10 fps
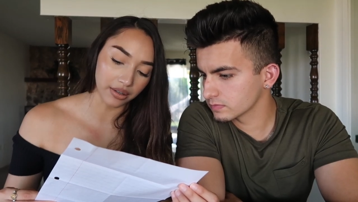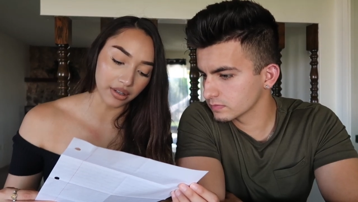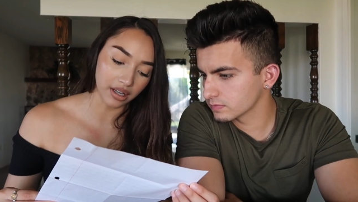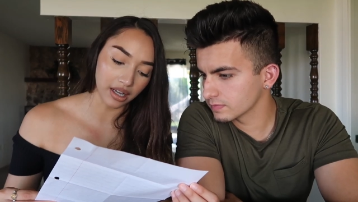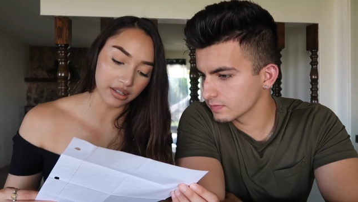Speaker 1: know
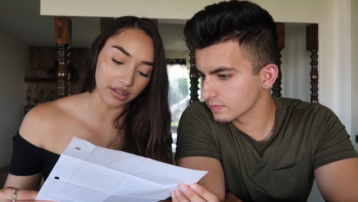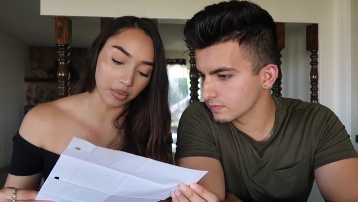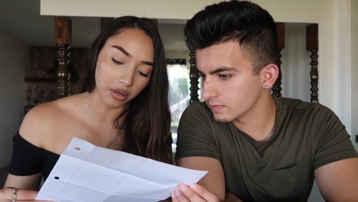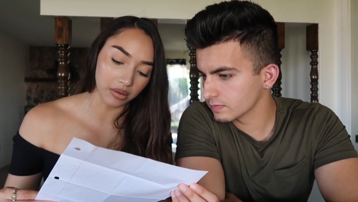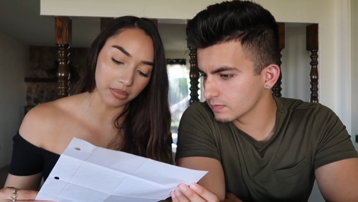you guys are
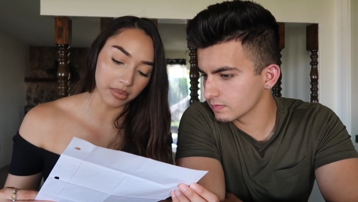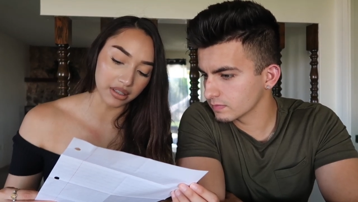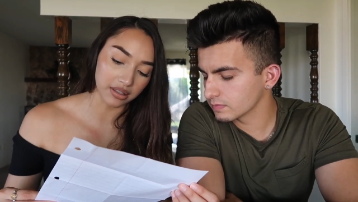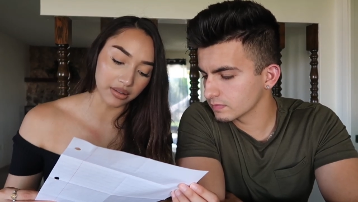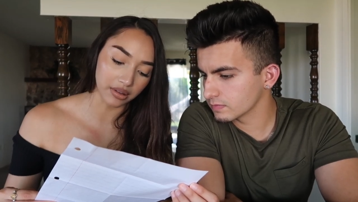probably
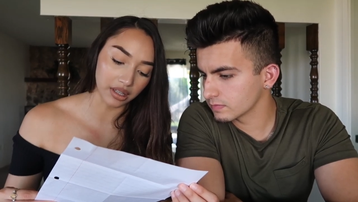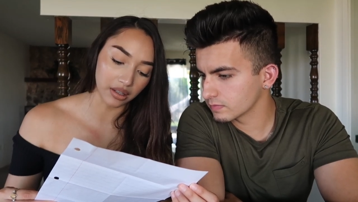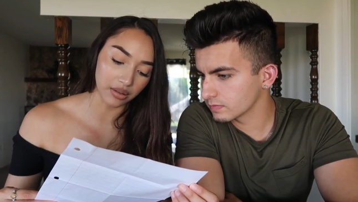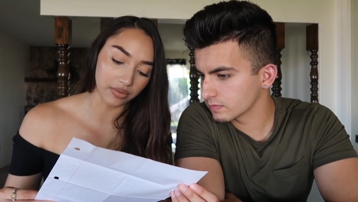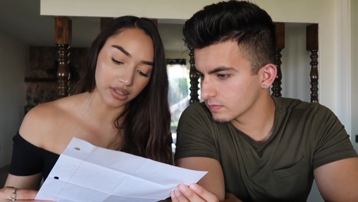busy, so
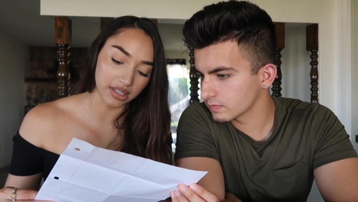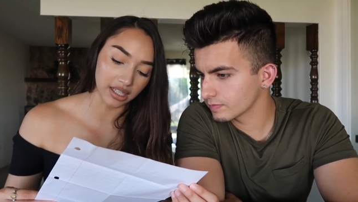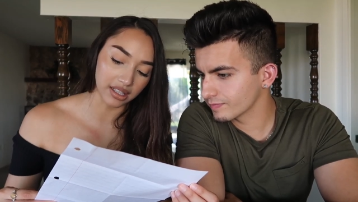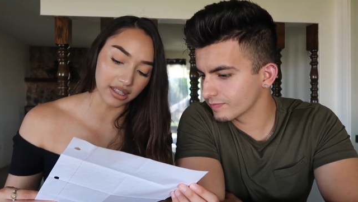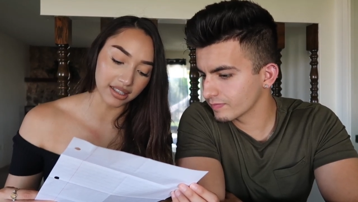thank you for
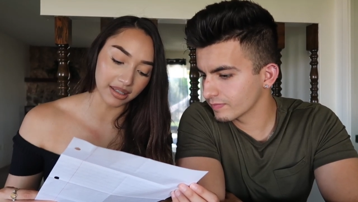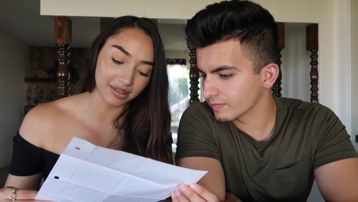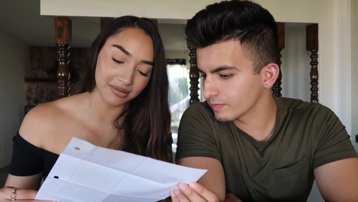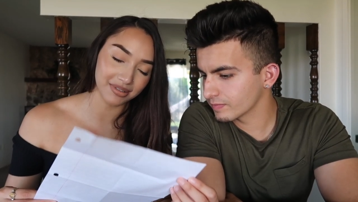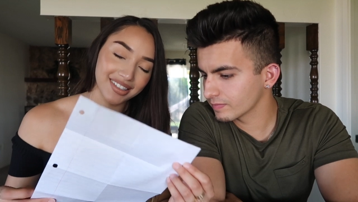taking the
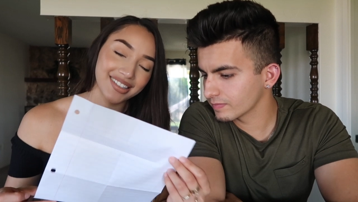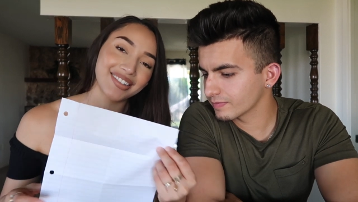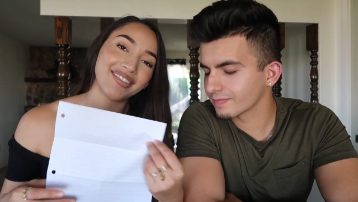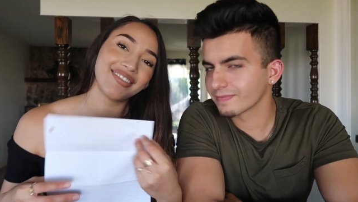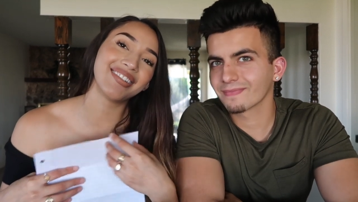time to read it.
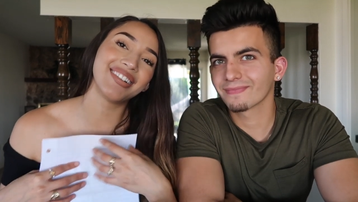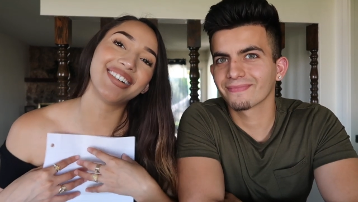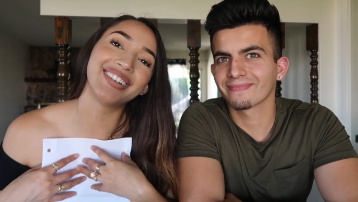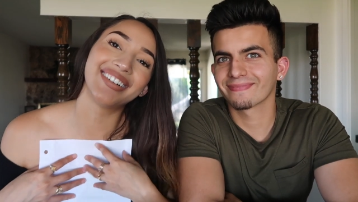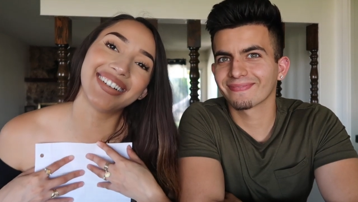
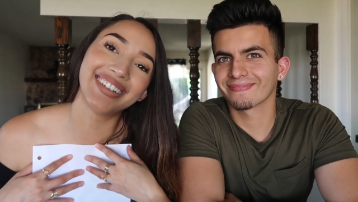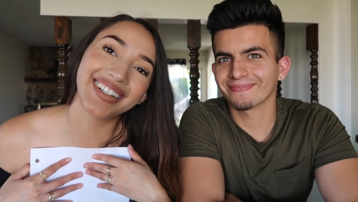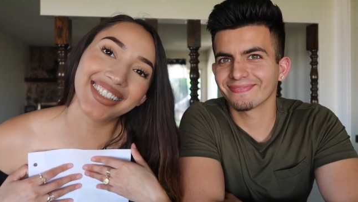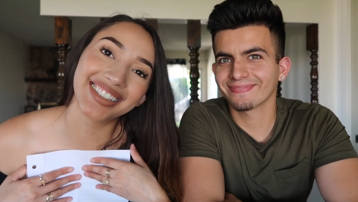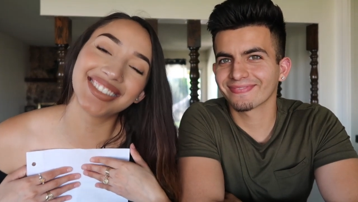
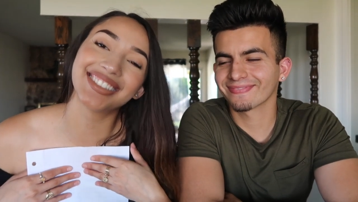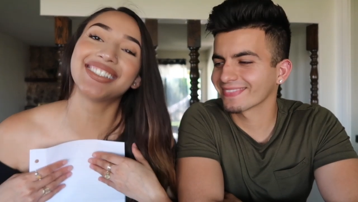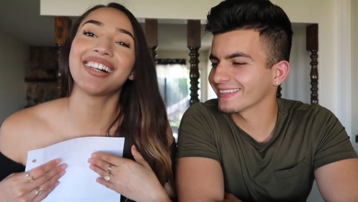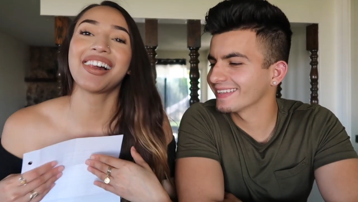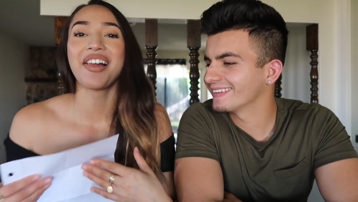Aww.
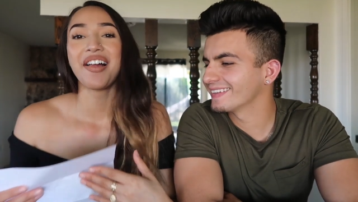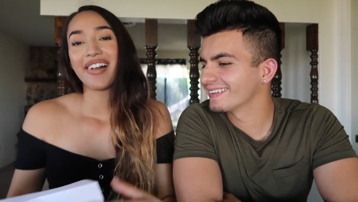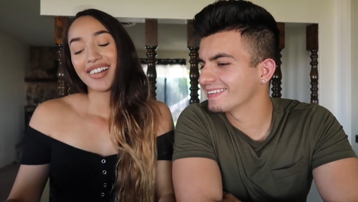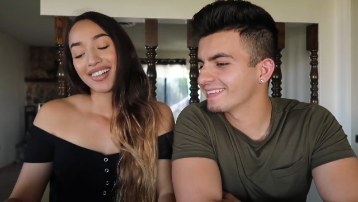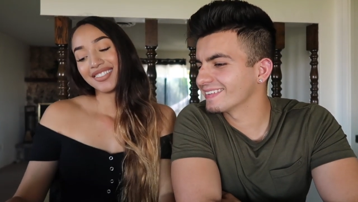
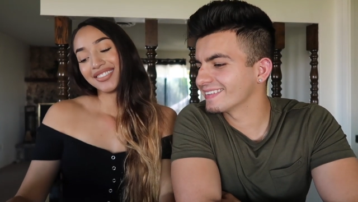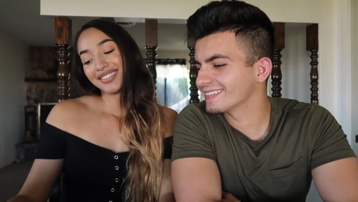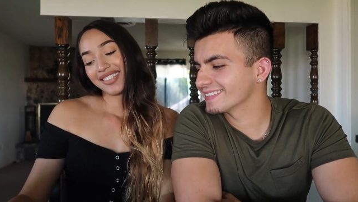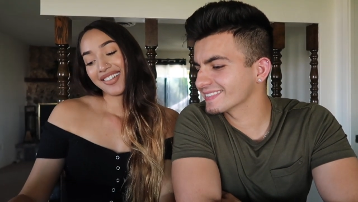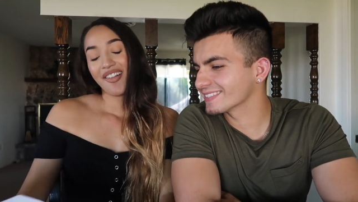
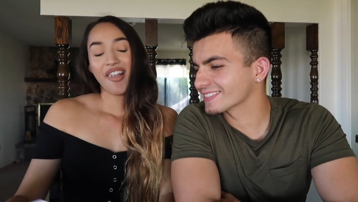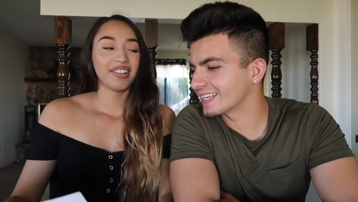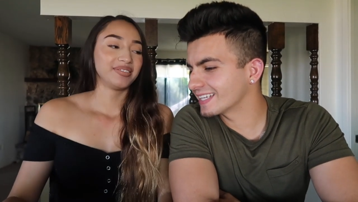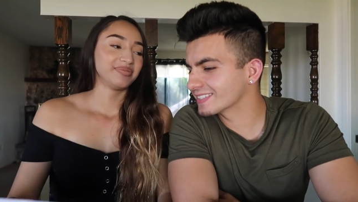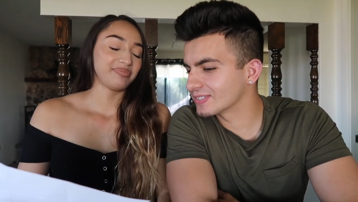
Speaker 2: So
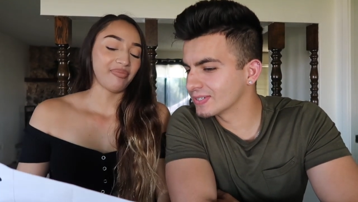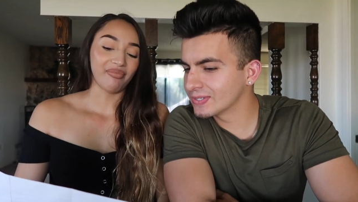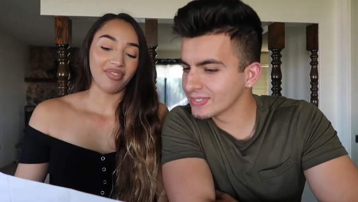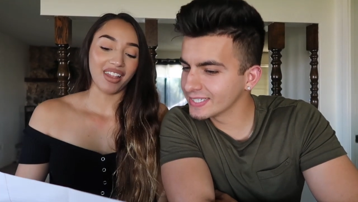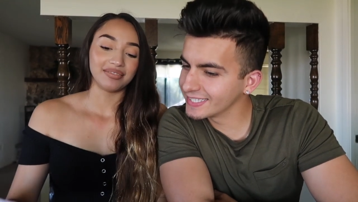shout out to
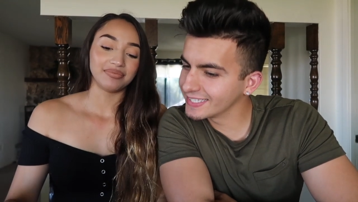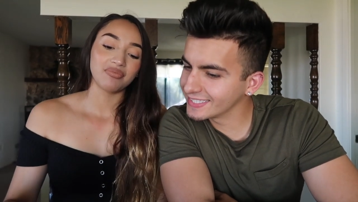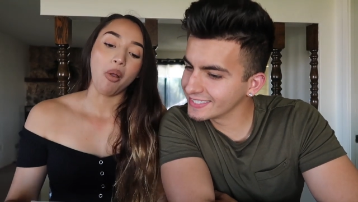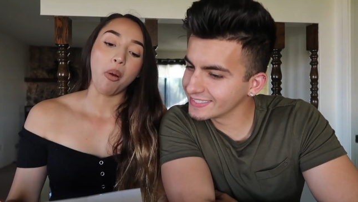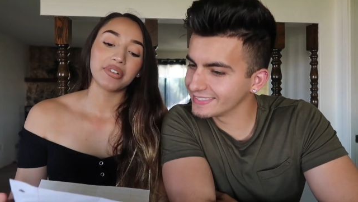who?
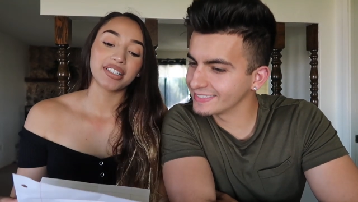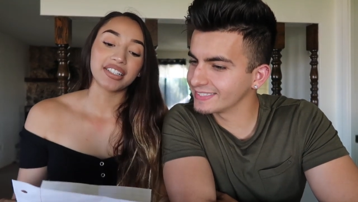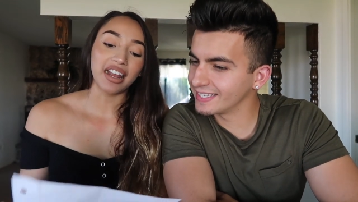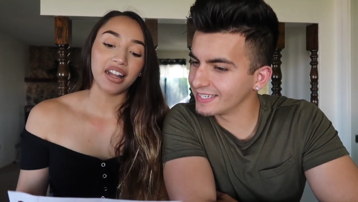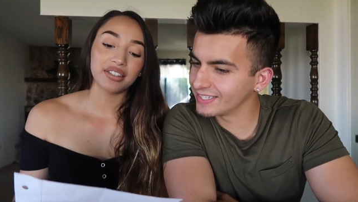
Speaker 1: A
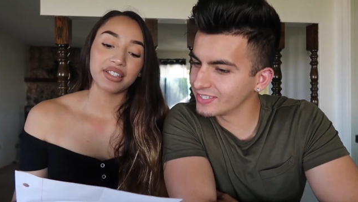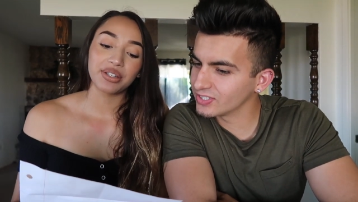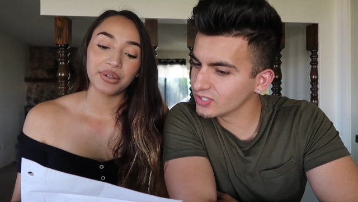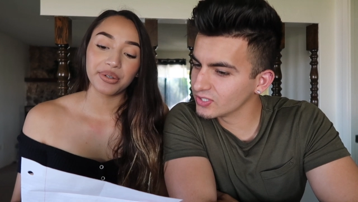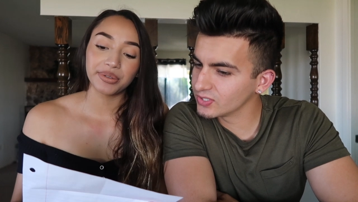shout out
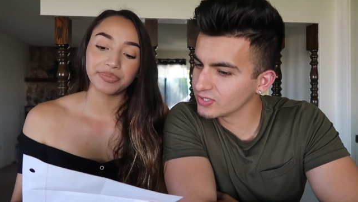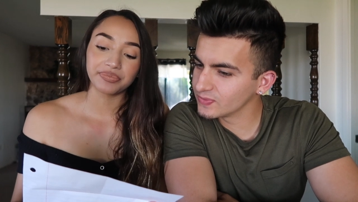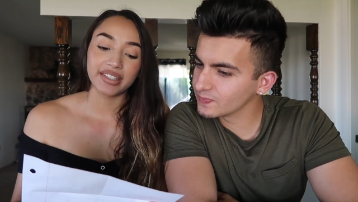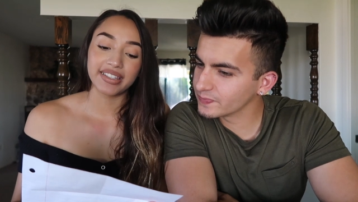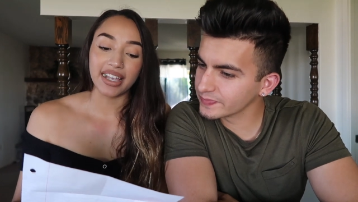to
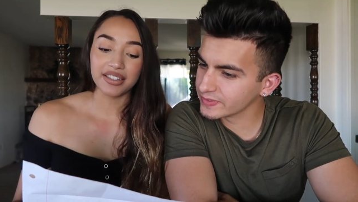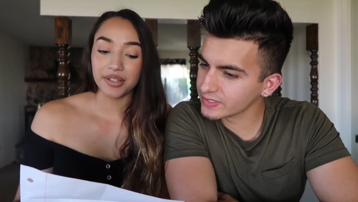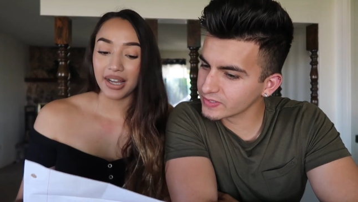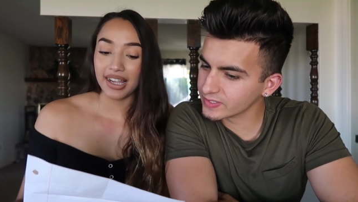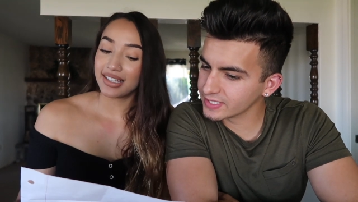
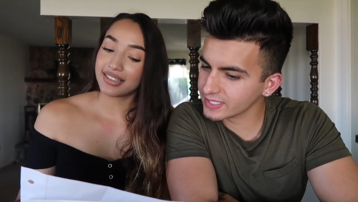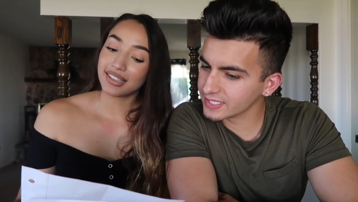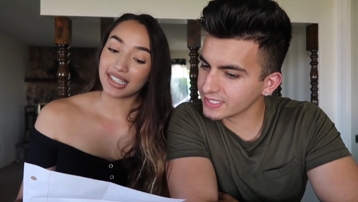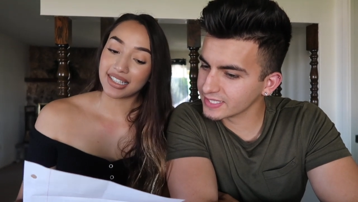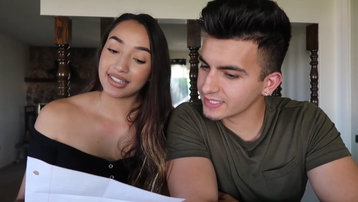Desiree and
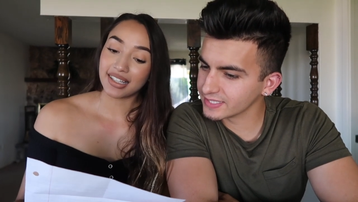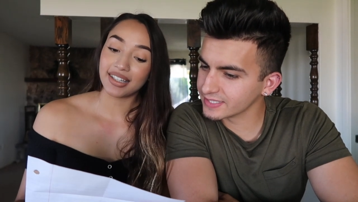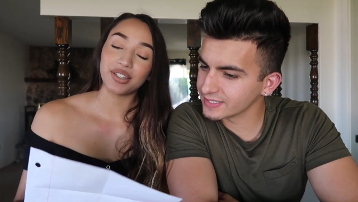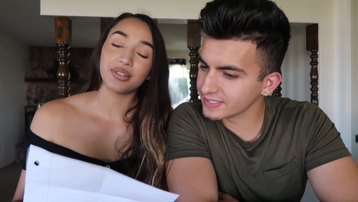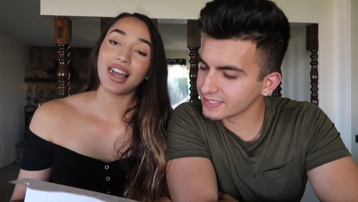
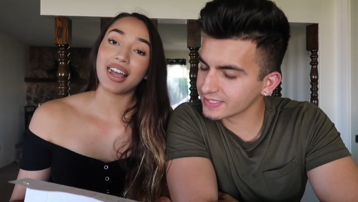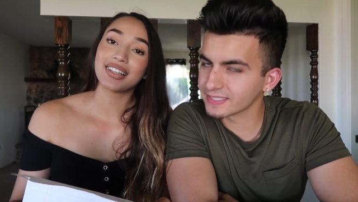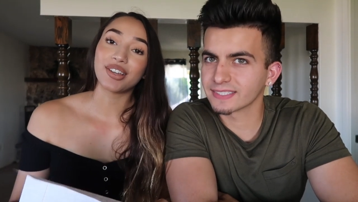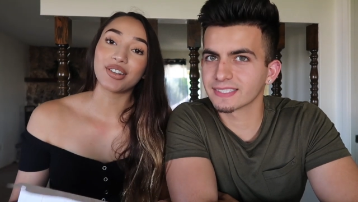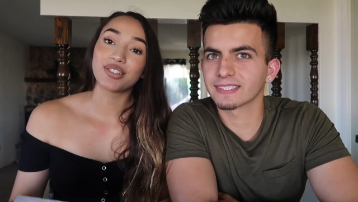Alyssa. You
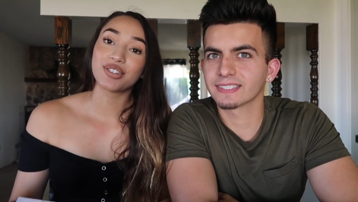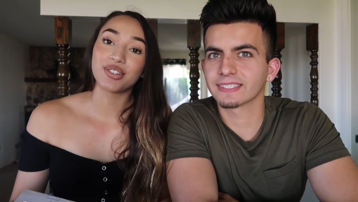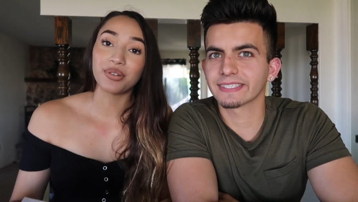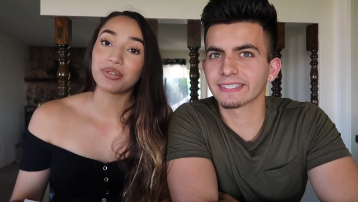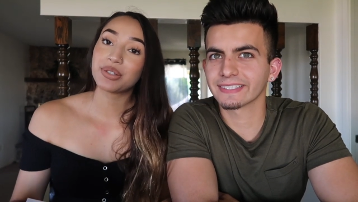guys are so